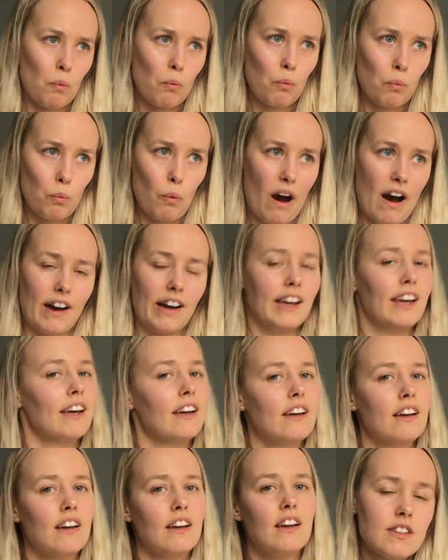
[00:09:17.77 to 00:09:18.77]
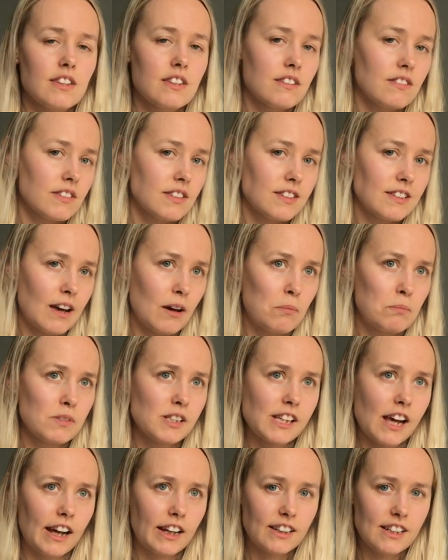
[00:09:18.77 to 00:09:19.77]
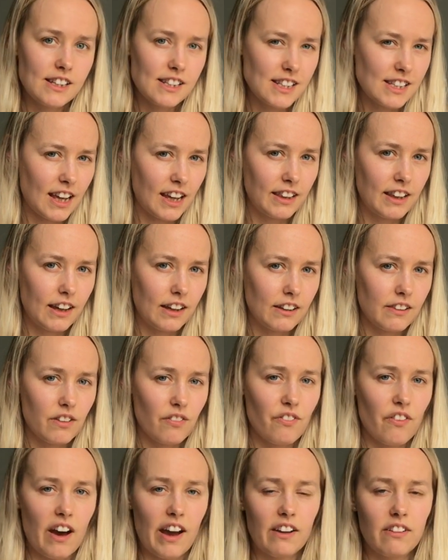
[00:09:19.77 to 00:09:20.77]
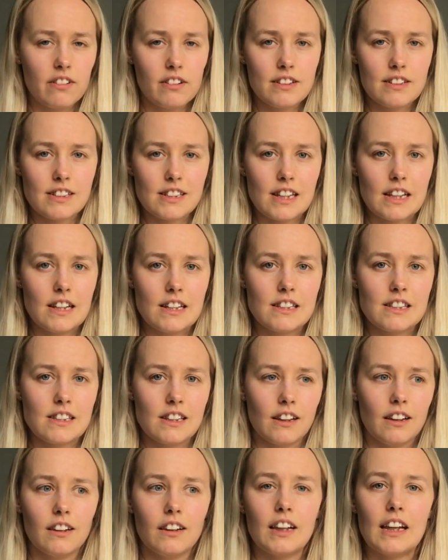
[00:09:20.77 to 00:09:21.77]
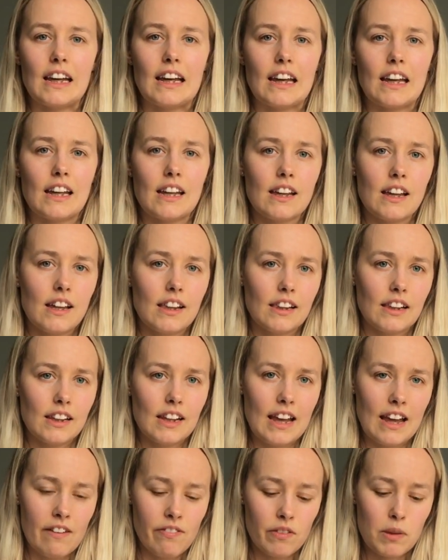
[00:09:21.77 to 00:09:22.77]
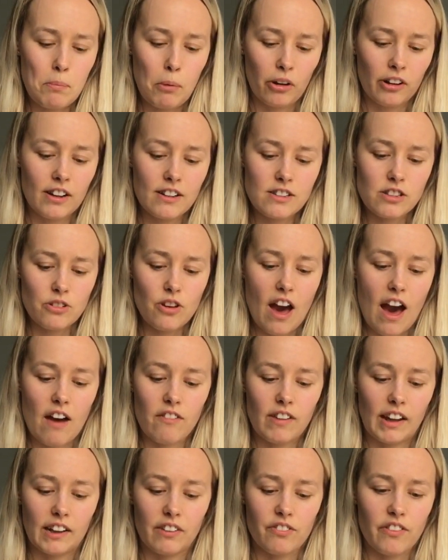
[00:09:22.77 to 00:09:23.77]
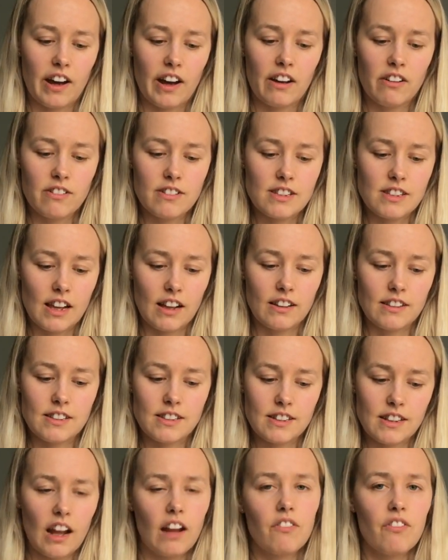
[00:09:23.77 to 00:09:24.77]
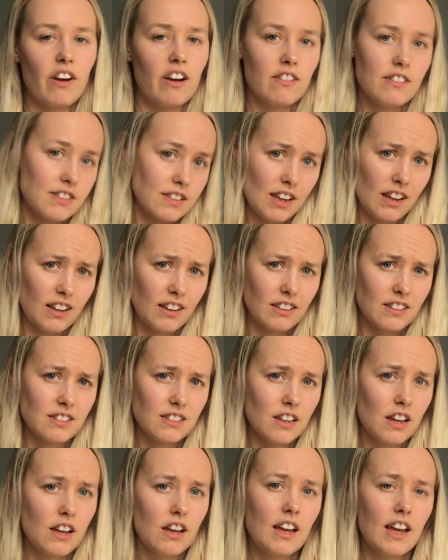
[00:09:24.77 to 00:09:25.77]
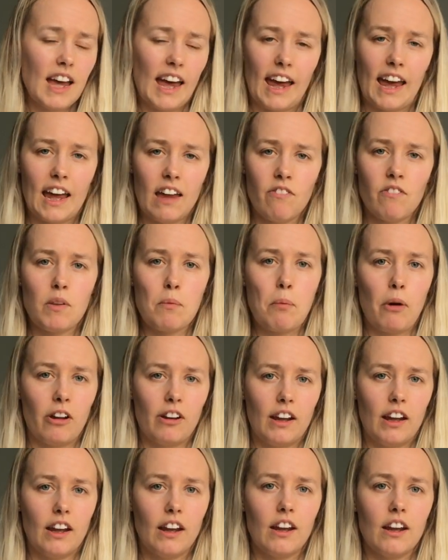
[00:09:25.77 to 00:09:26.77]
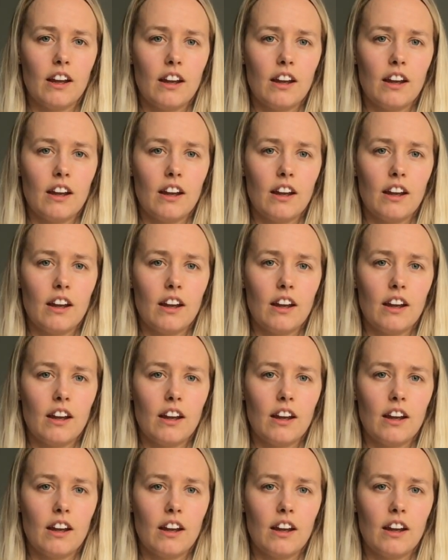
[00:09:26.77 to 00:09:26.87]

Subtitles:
why. Some scientists say that the virus is still in the body, so you have like virus cells, dead virus cells in the body,